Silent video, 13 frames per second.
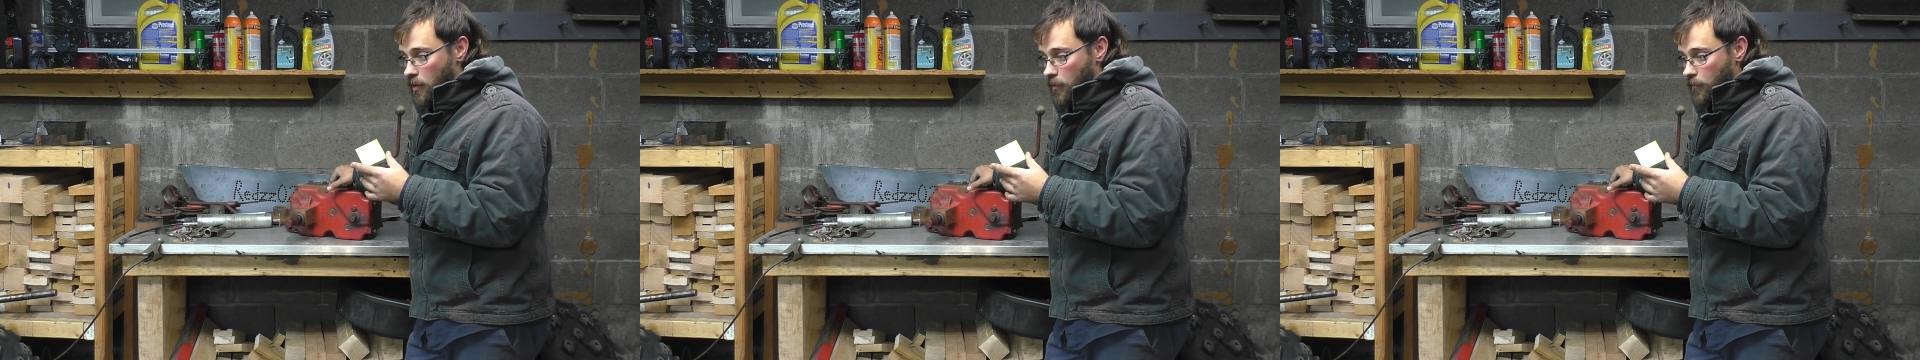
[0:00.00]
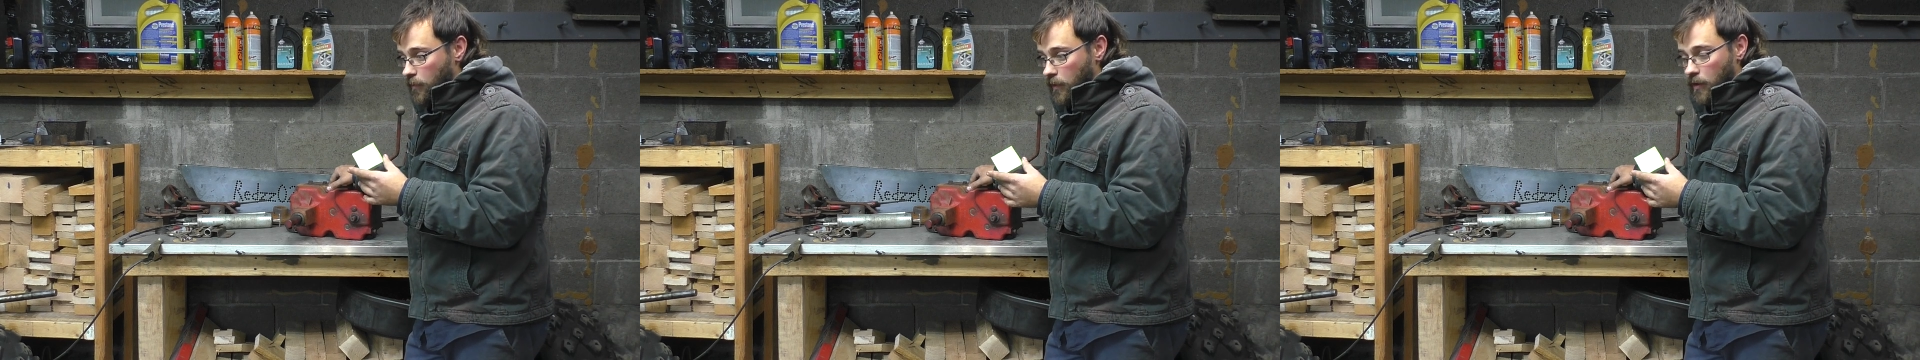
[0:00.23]

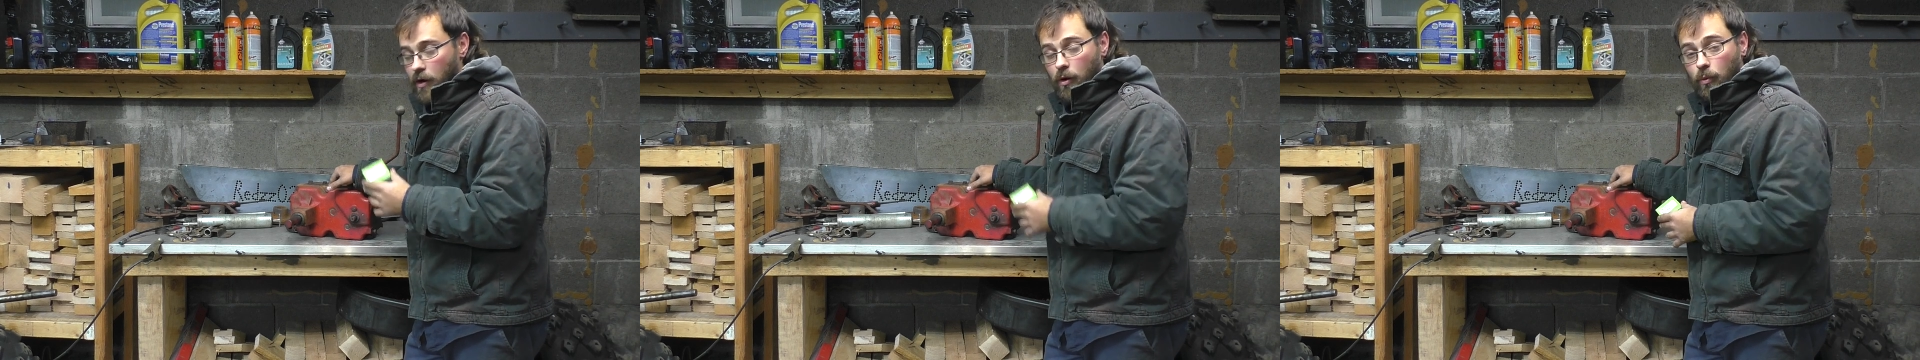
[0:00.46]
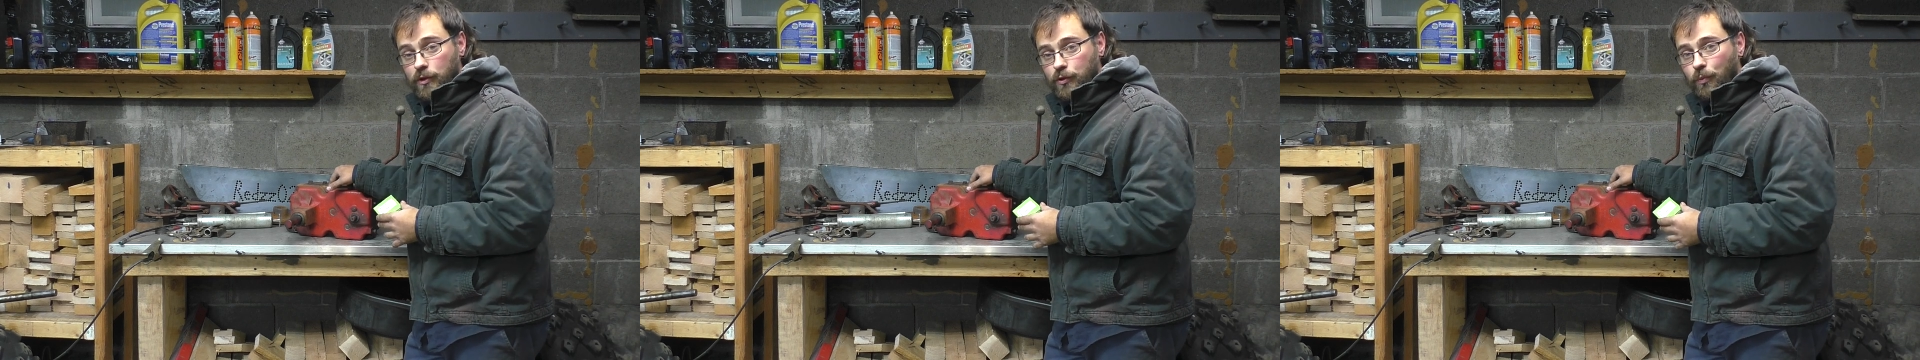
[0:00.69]
figure
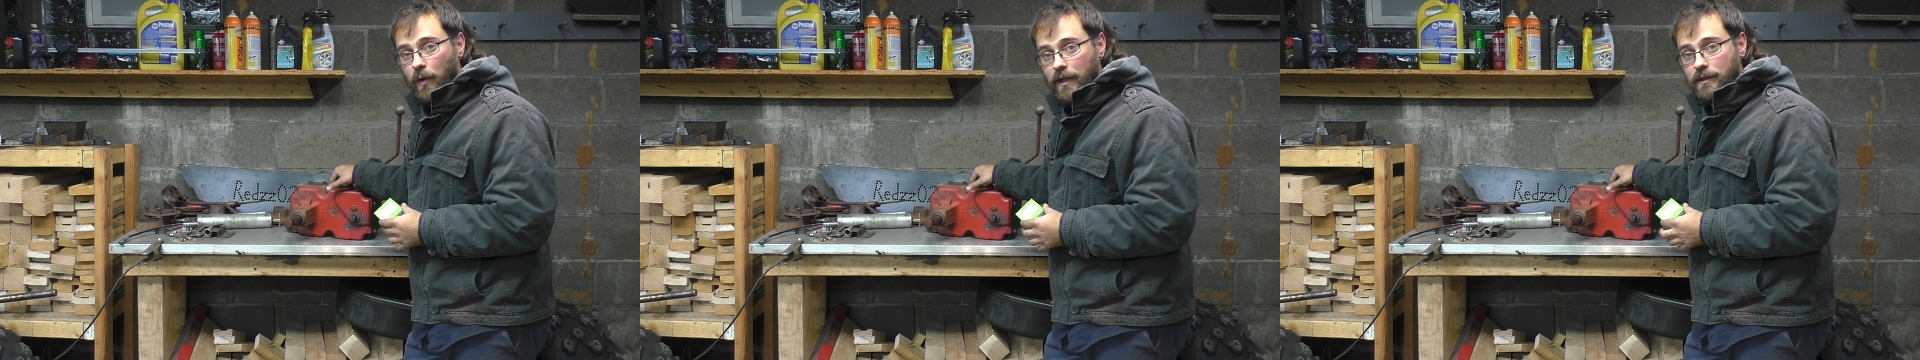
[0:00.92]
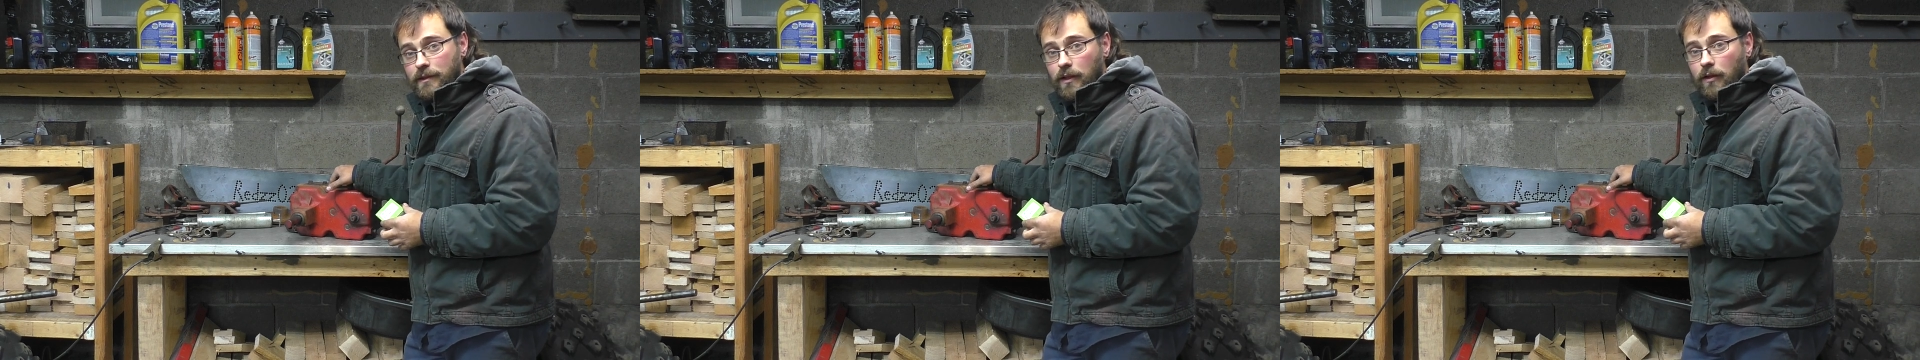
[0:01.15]
out which
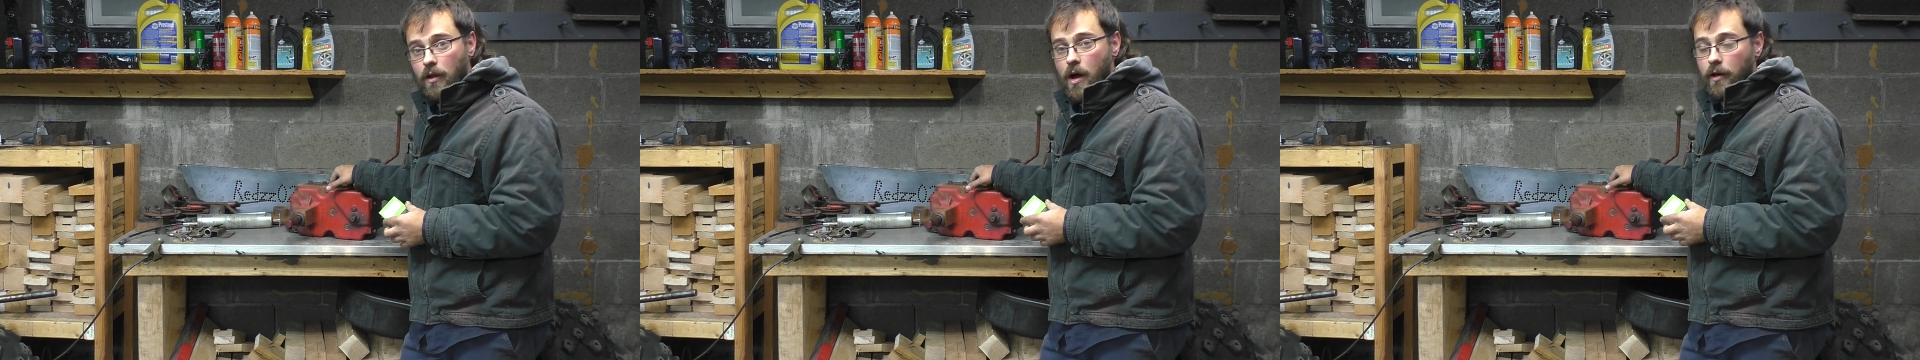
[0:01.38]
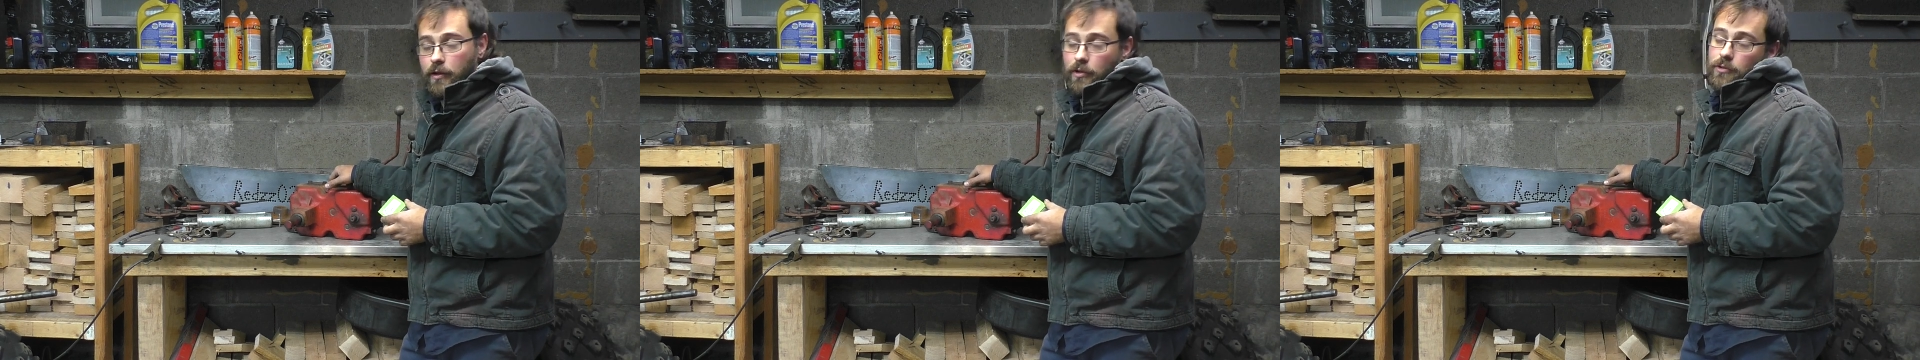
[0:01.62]
ways to
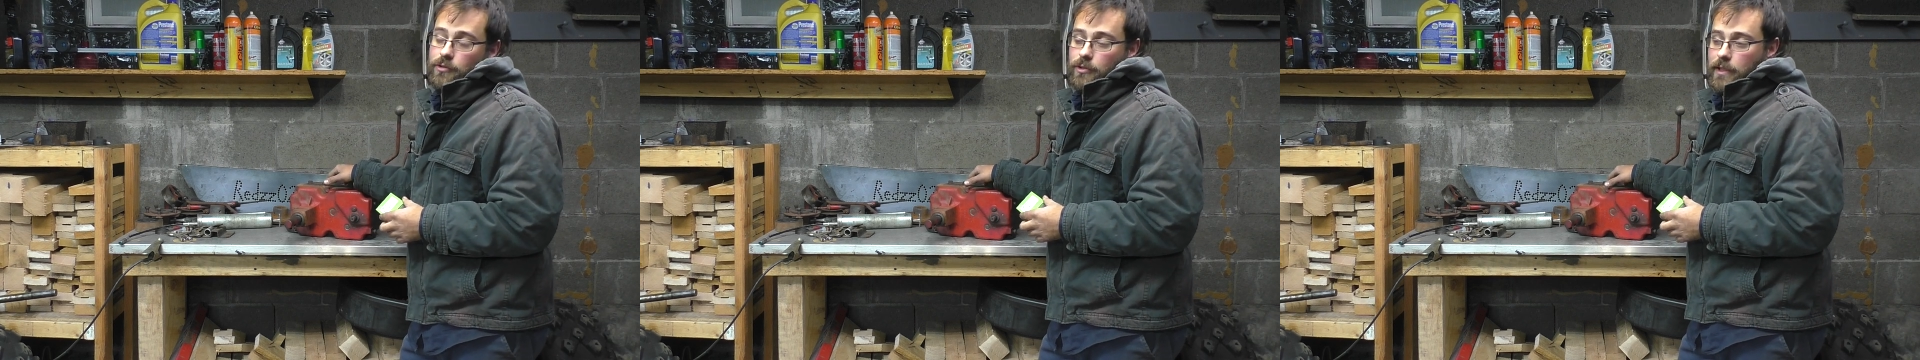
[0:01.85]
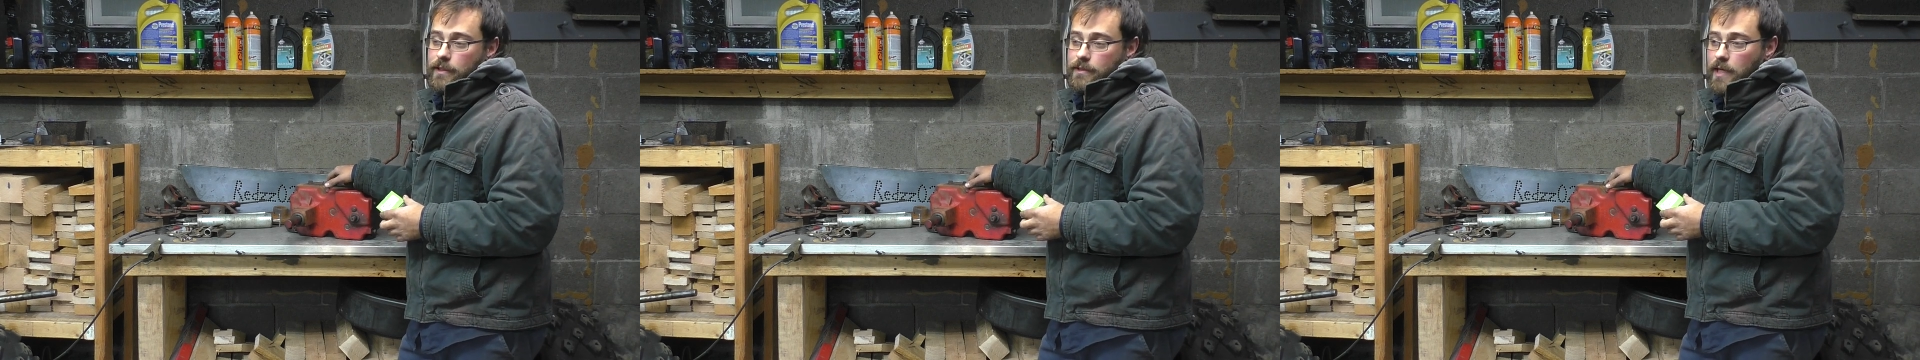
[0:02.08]
lock your
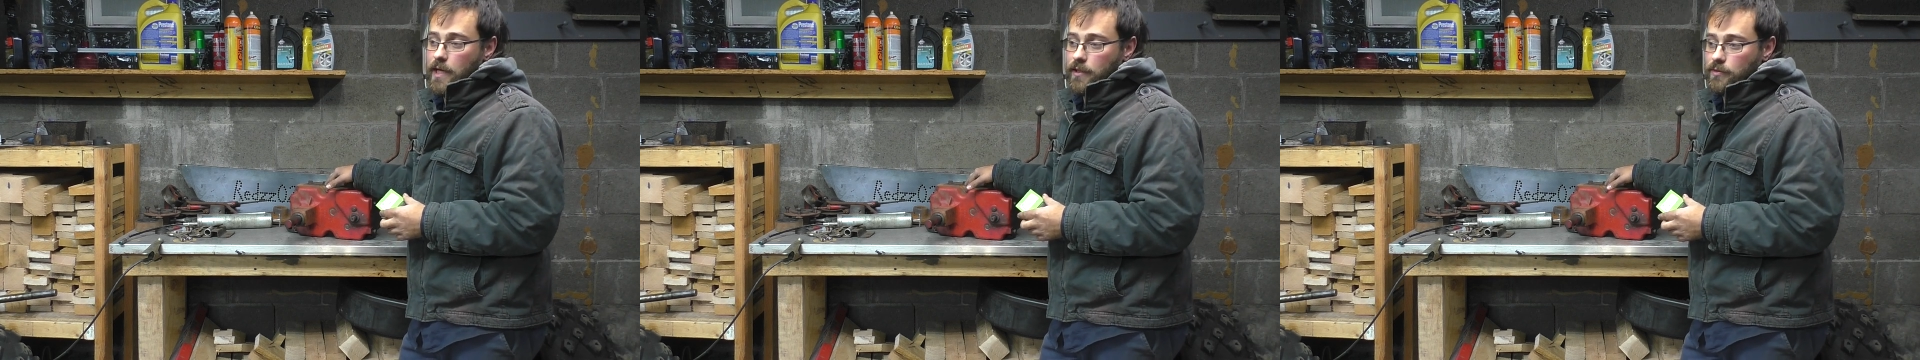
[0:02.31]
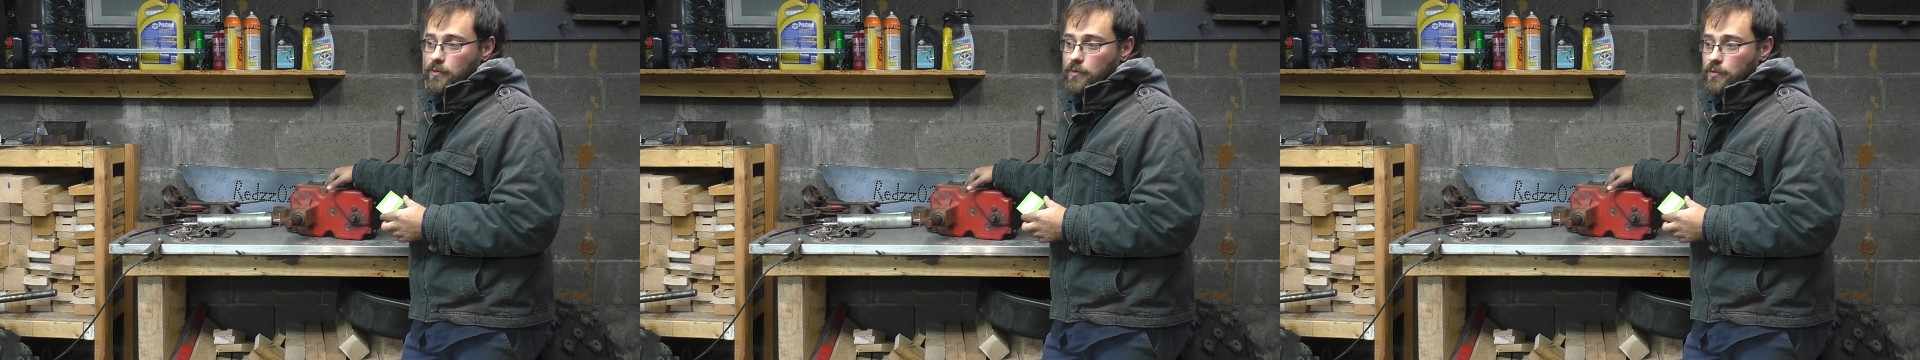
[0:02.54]

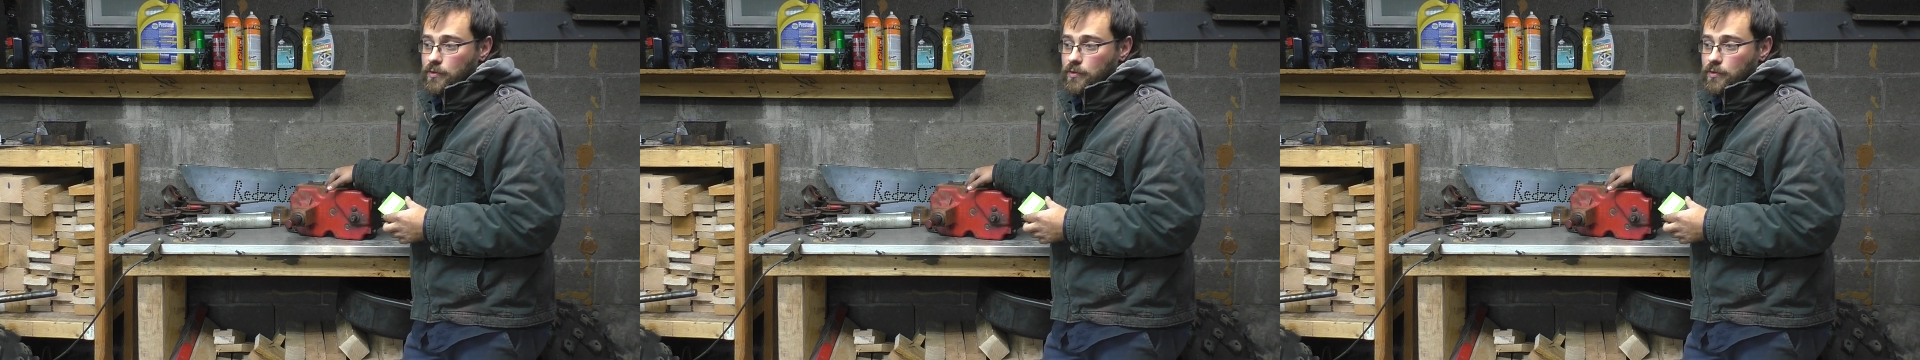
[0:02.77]
transaxles.